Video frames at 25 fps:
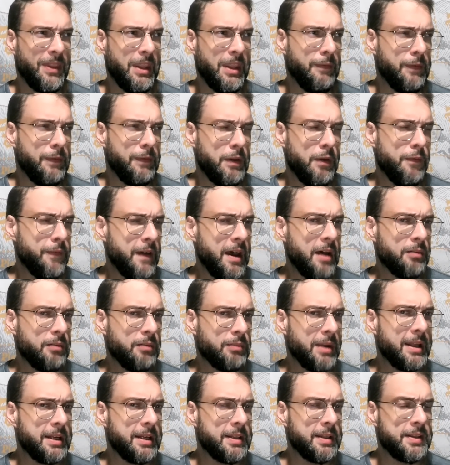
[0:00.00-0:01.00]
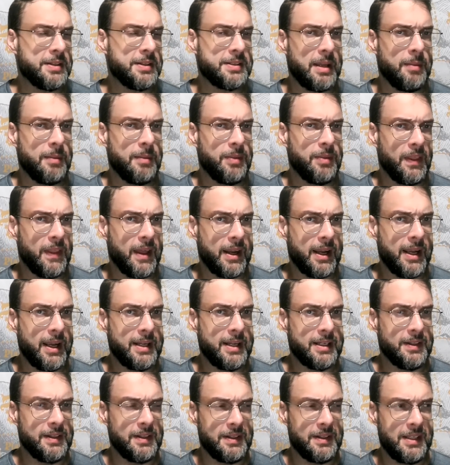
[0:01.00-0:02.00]
If you found, ran into the same thing that
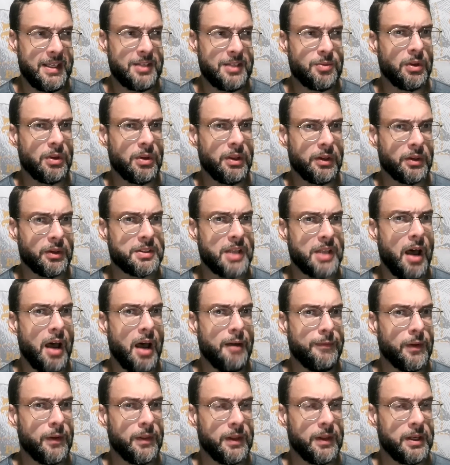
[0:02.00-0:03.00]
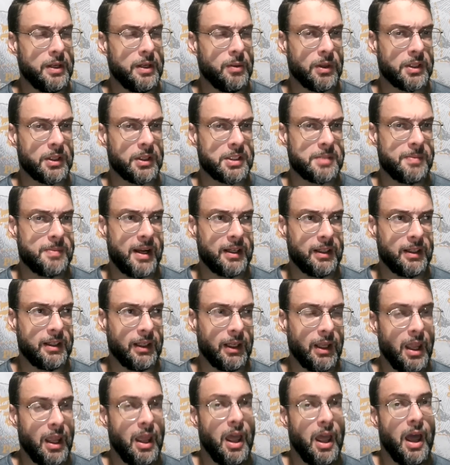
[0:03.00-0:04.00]
I did, that these were a little tougher than you were
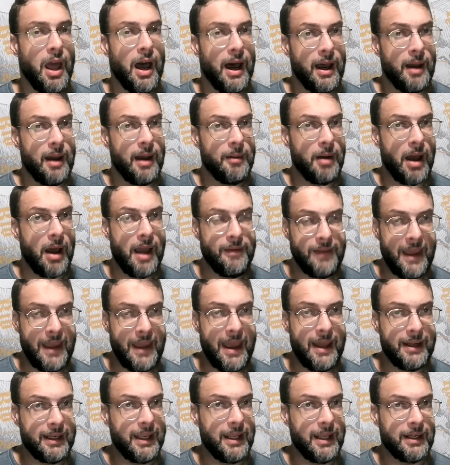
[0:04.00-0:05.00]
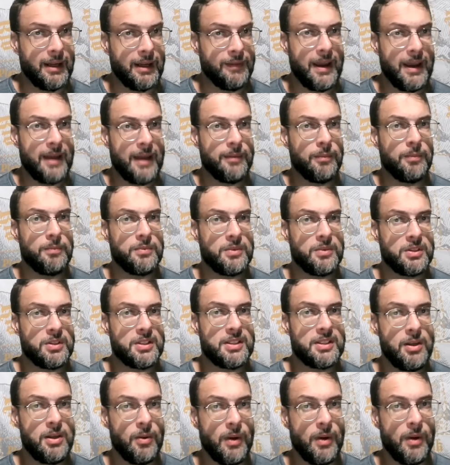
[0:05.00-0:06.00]
expecting. I've had
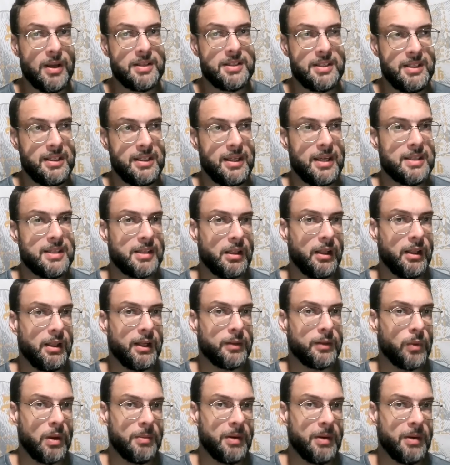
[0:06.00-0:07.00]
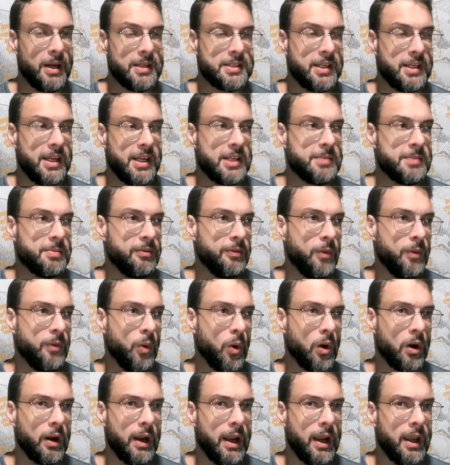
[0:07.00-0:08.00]
USDA select ribeye steaks
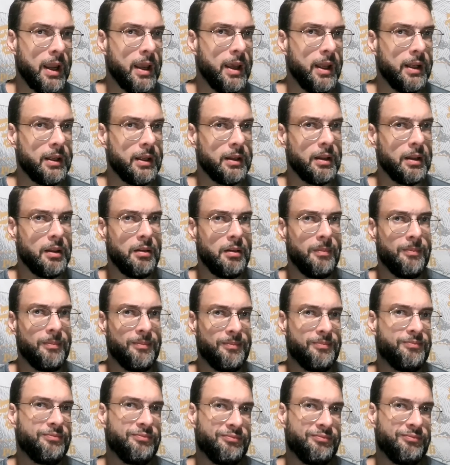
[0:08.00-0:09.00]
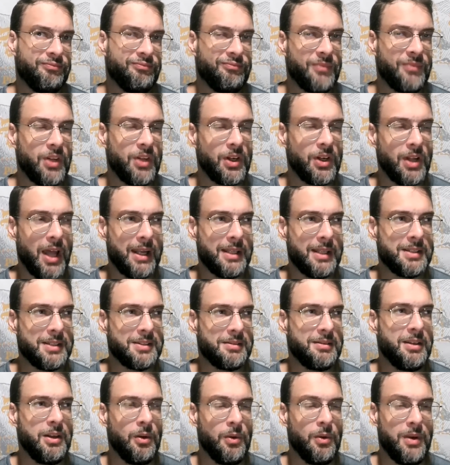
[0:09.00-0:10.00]
before, and they're not
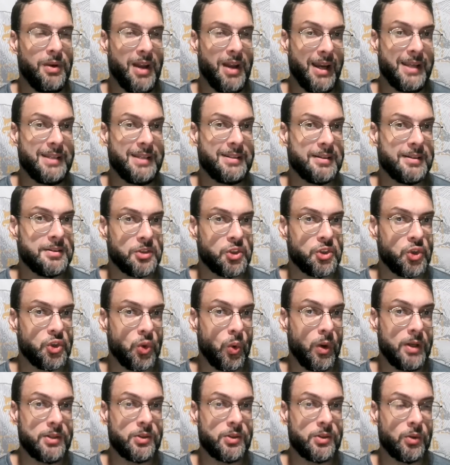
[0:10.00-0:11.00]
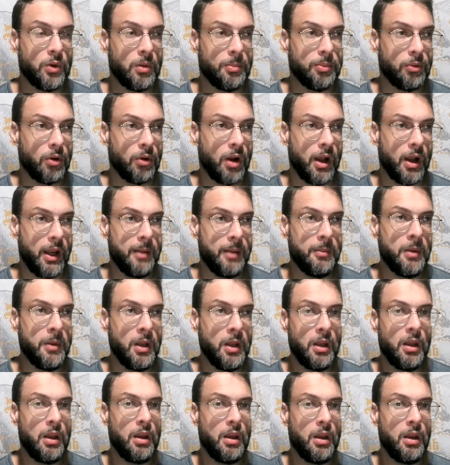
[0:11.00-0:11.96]
as, nice as a choice or a prime,